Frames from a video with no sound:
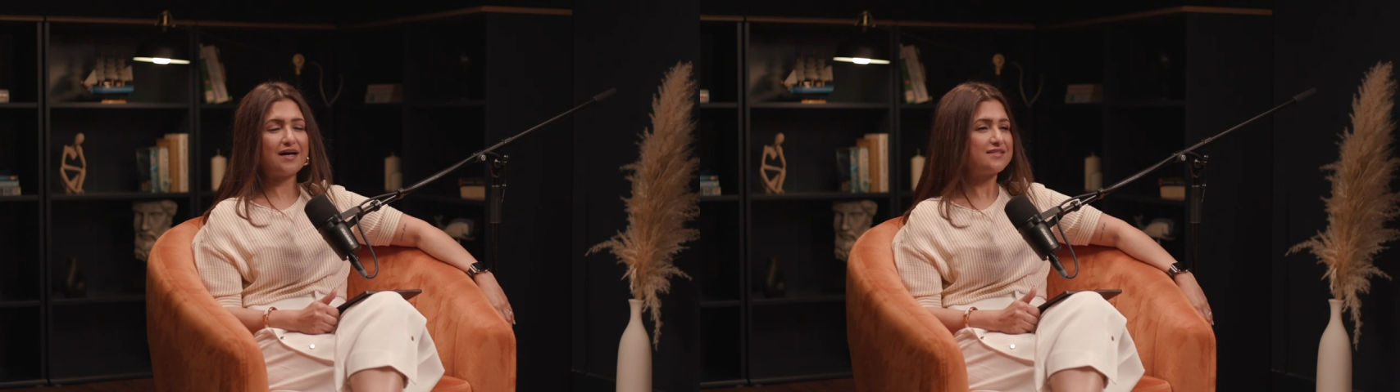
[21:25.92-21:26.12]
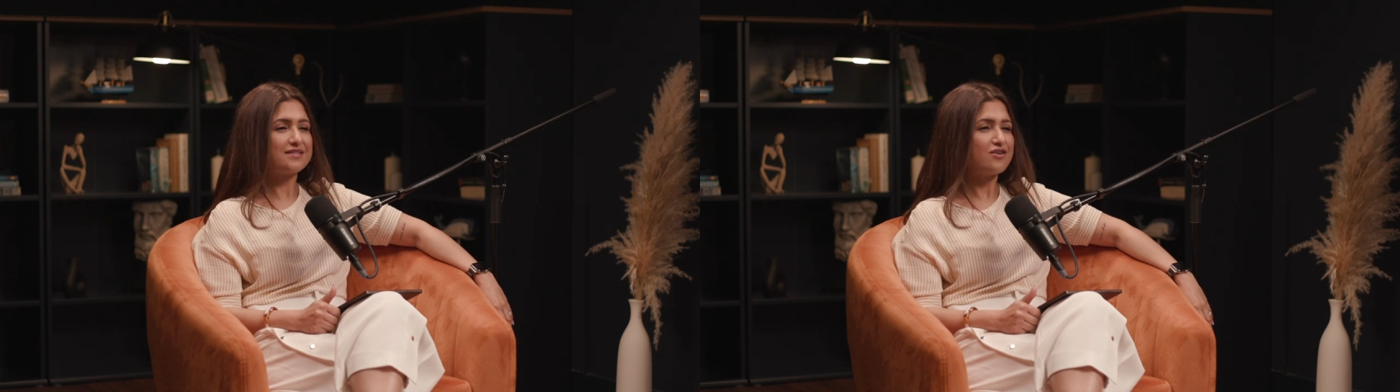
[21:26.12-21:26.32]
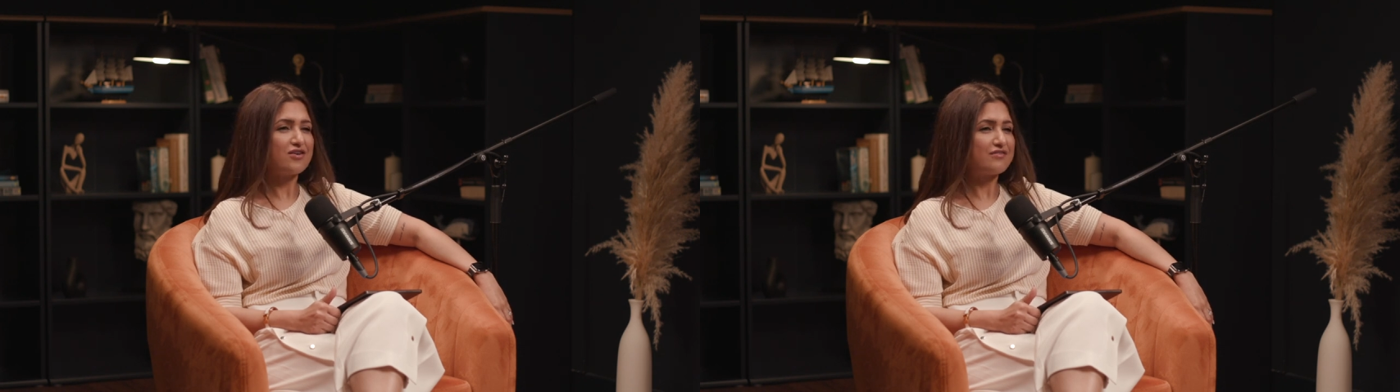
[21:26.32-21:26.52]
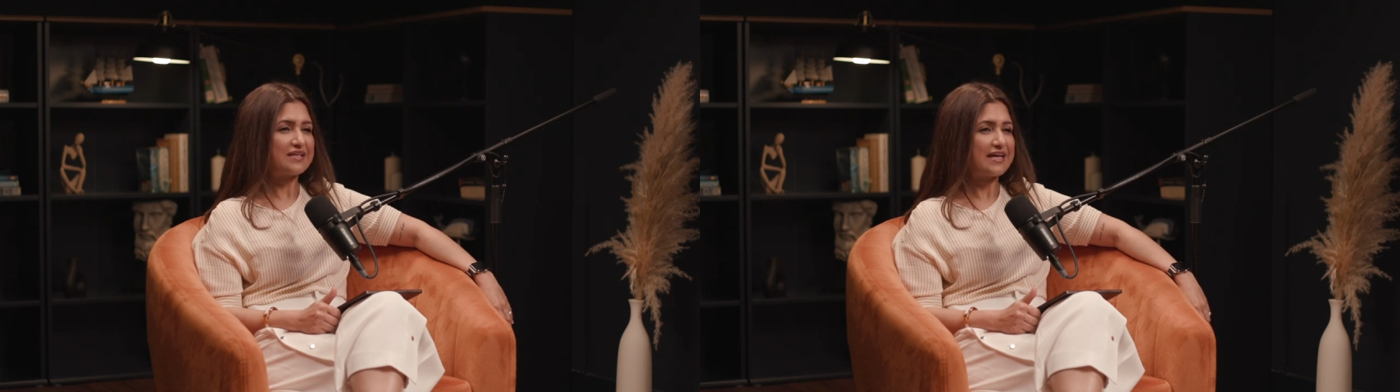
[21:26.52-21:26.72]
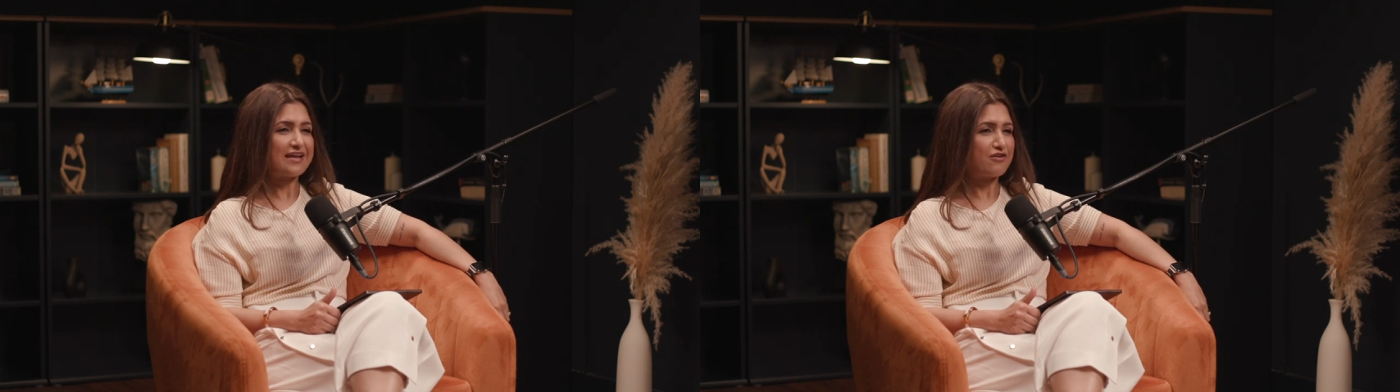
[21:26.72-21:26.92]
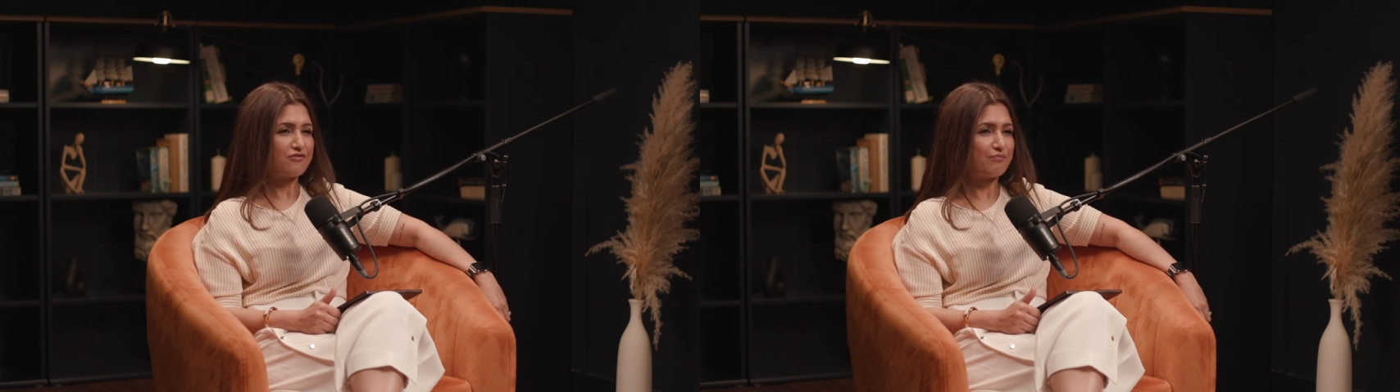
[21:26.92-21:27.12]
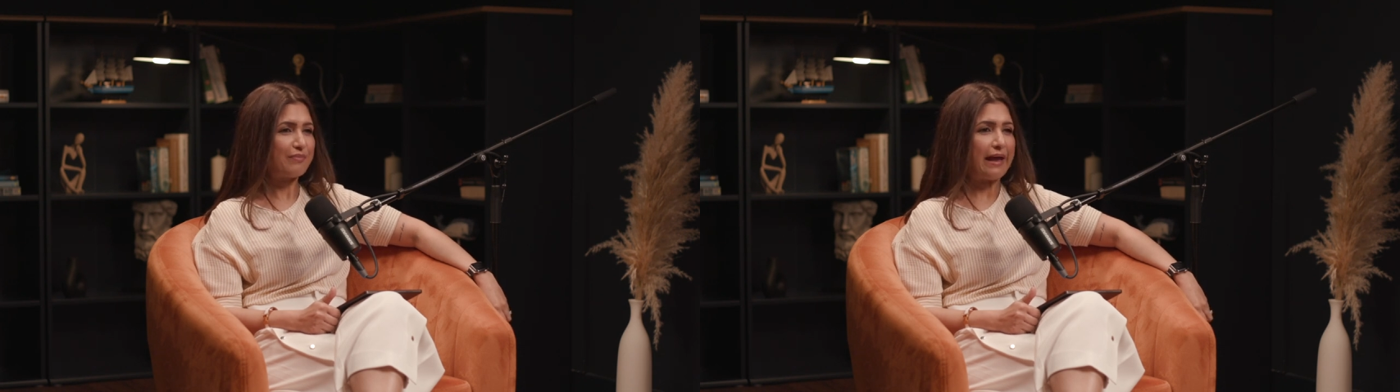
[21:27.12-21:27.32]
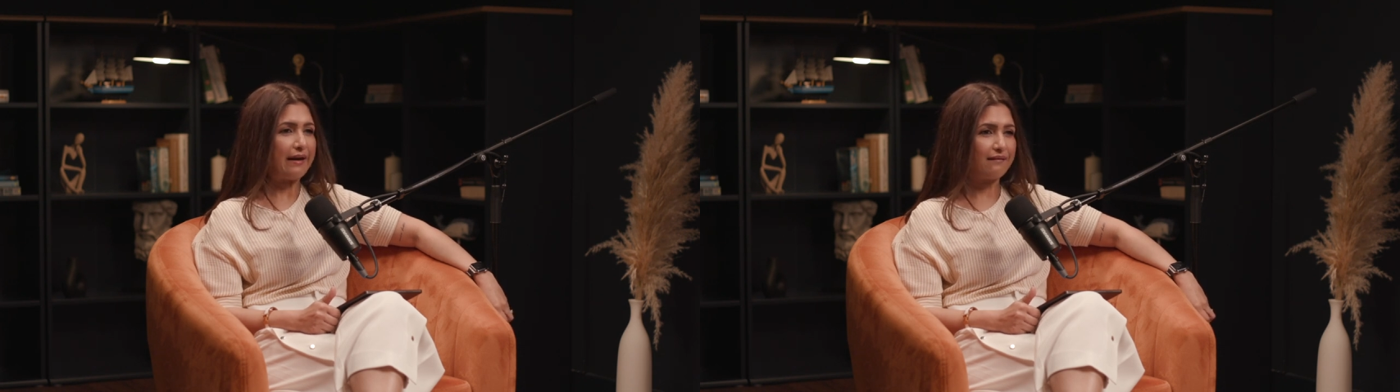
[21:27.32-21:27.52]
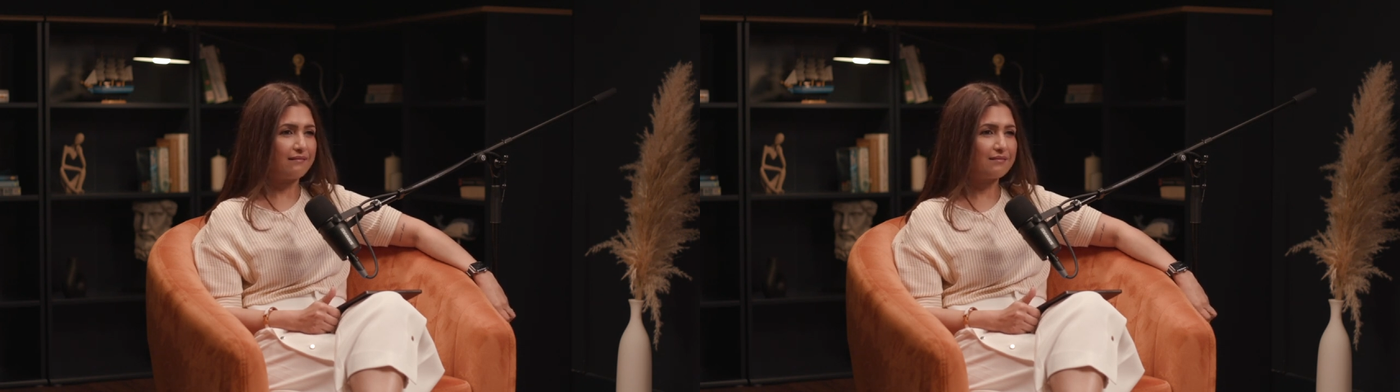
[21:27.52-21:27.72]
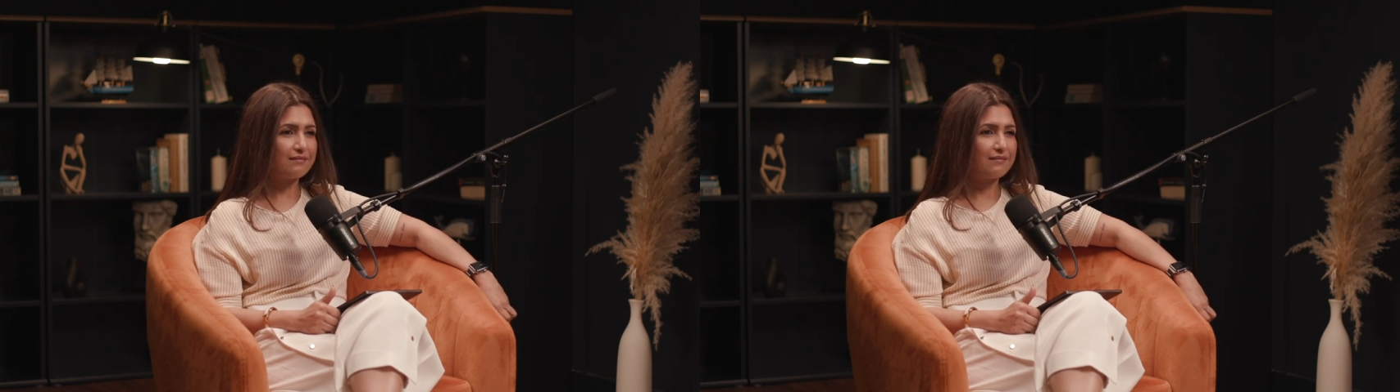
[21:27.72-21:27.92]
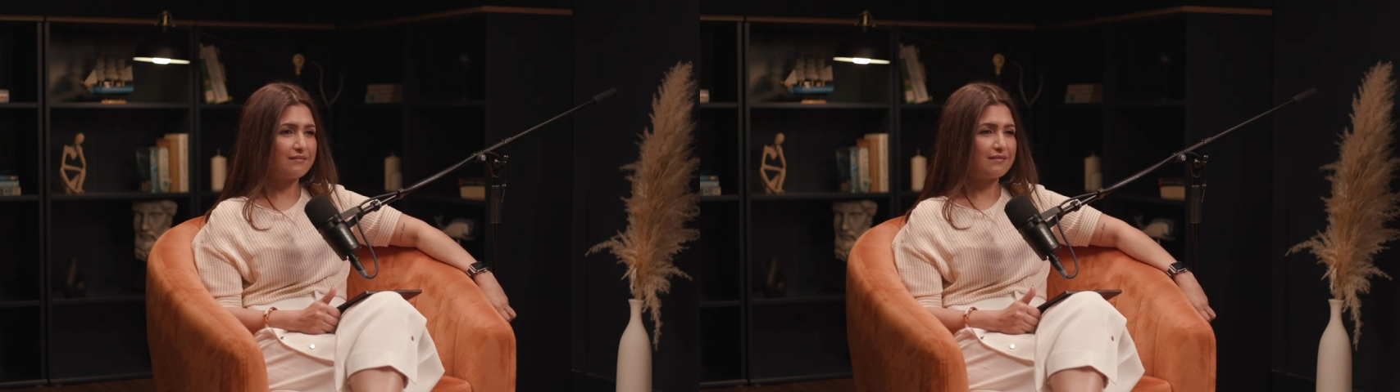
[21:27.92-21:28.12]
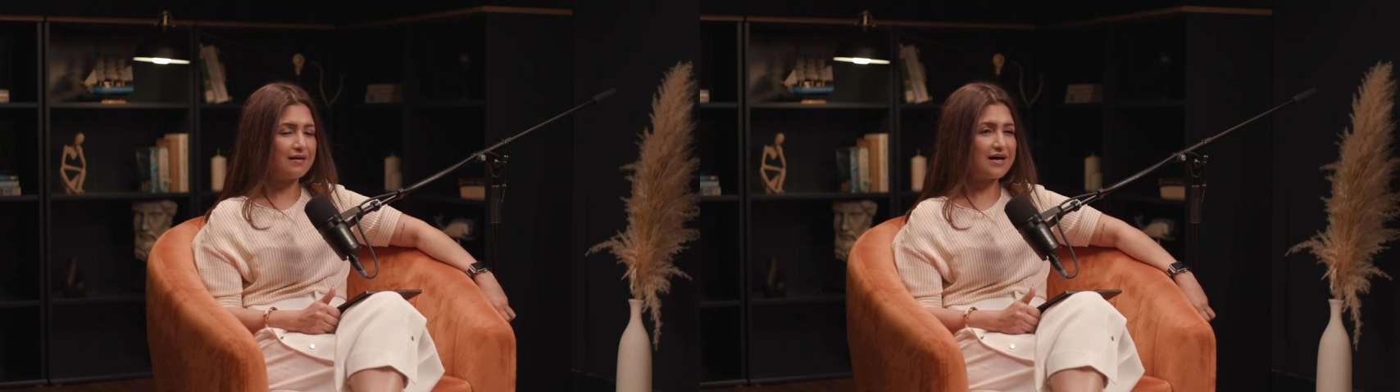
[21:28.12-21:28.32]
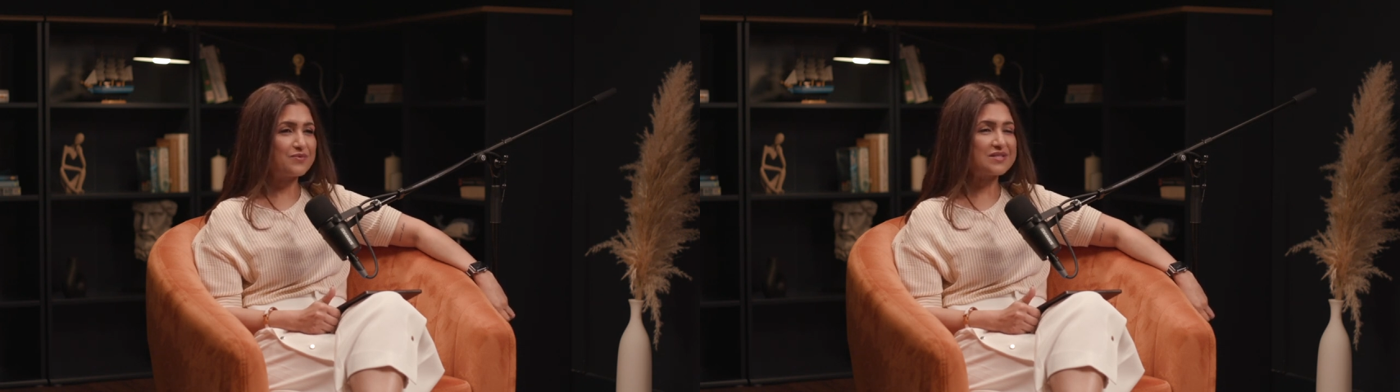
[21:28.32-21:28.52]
I did not even get out of bed. I